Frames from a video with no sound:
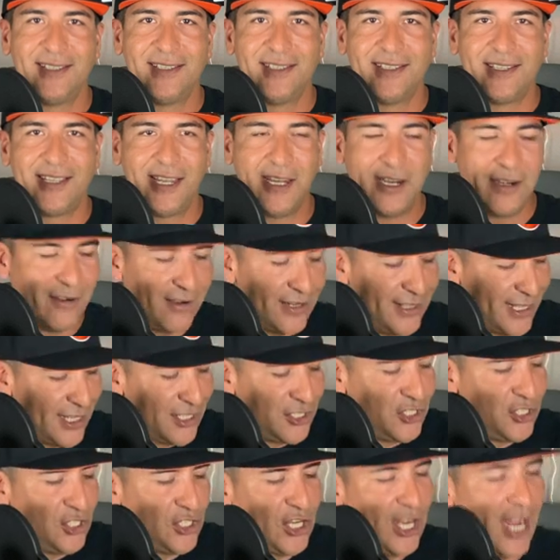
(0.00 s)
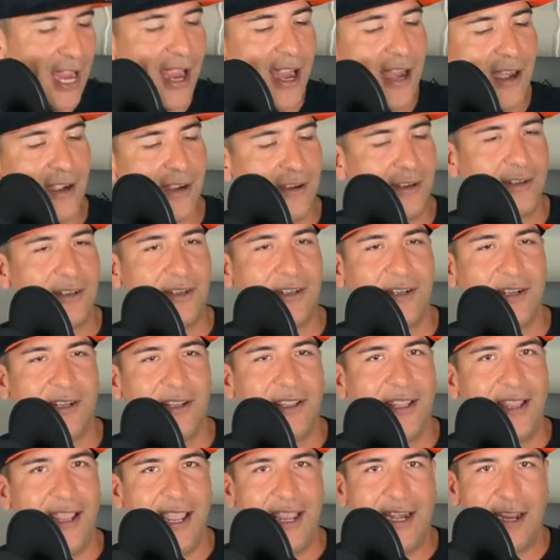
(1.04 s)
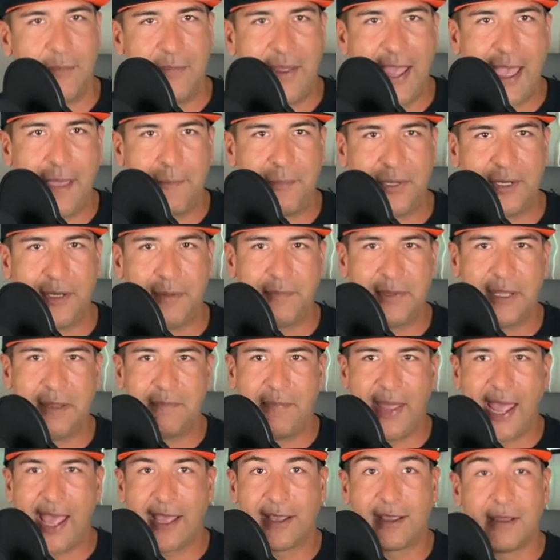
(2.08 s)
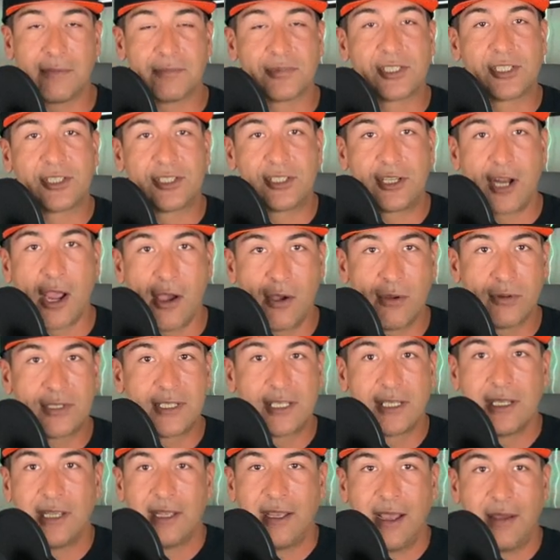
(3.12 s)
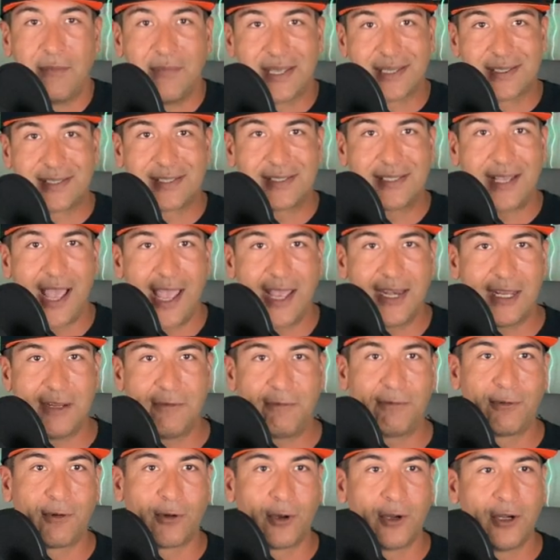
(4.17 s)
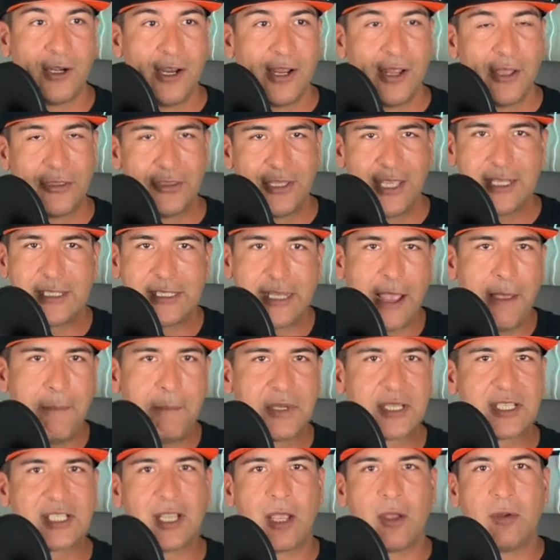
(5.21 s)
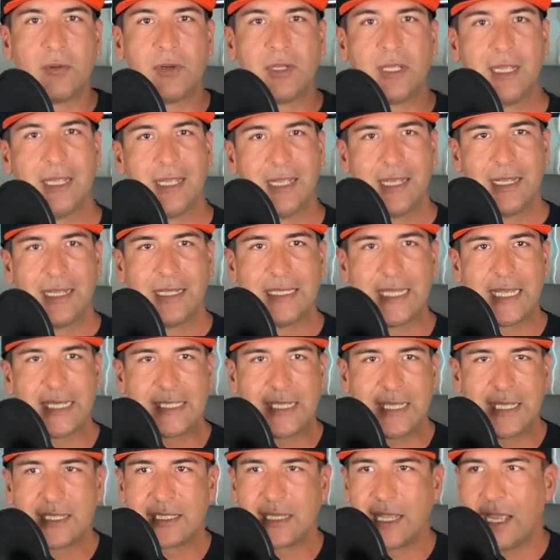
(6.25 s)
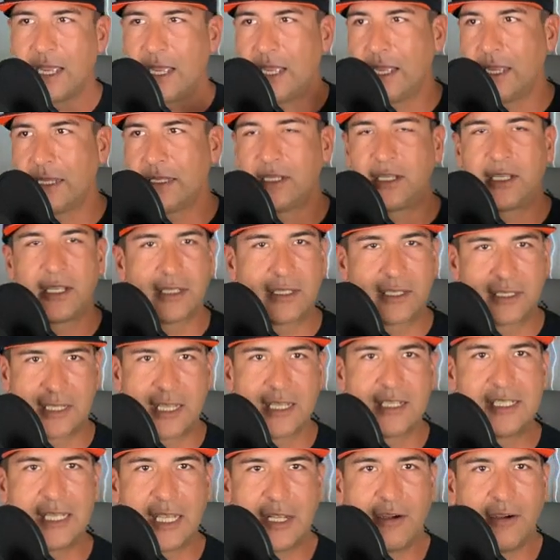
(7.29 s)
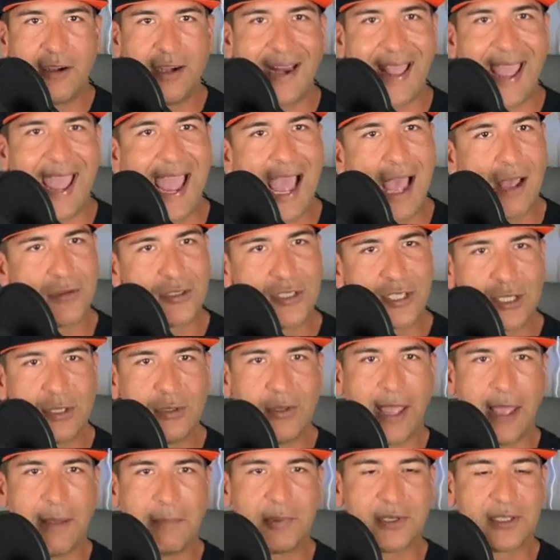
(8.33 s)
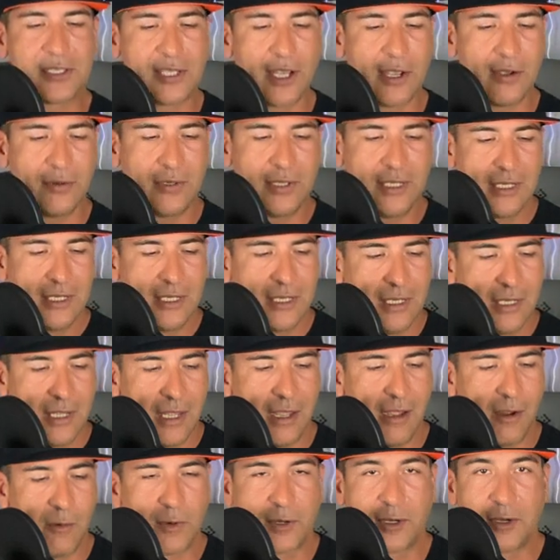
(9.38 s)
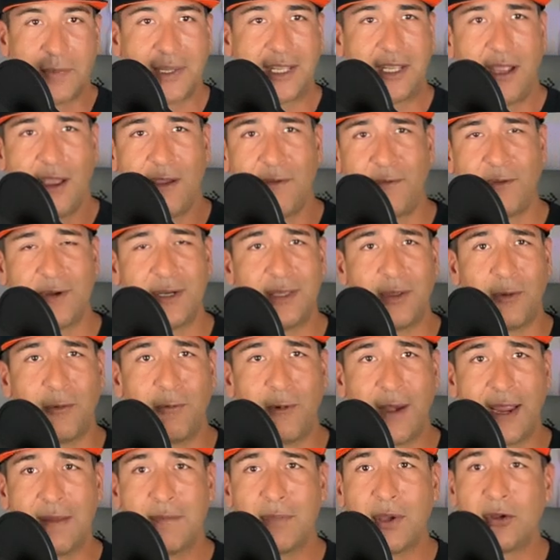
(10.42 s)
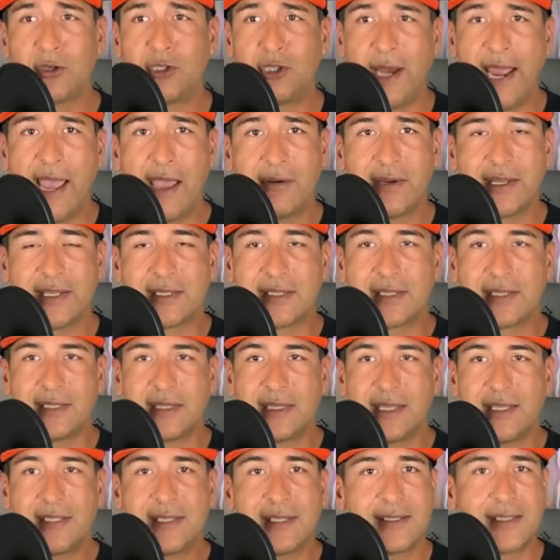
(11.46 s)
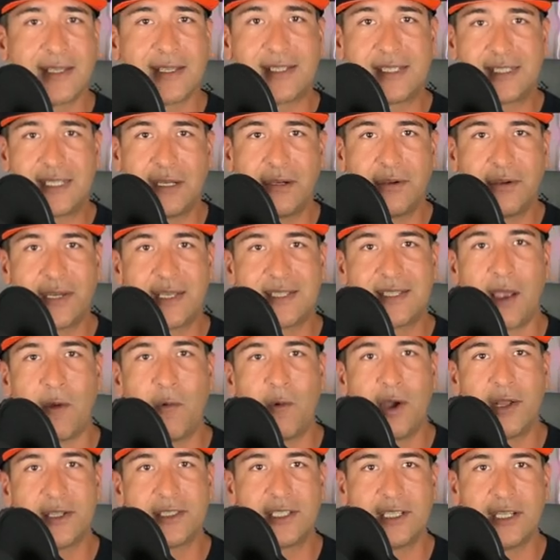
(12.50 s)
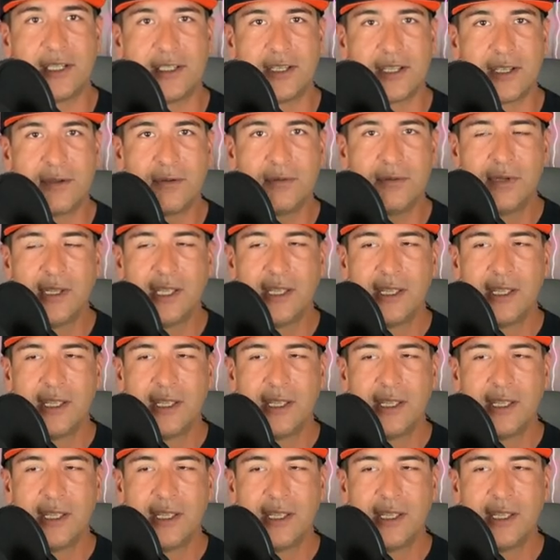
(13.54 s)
here in the chair, and I'm happy to be back. I'm stoked. I'm excited for this episode. This is, you could consider it a how-to episode. We're going to be covering the rainbow trout. This is a series I want to do.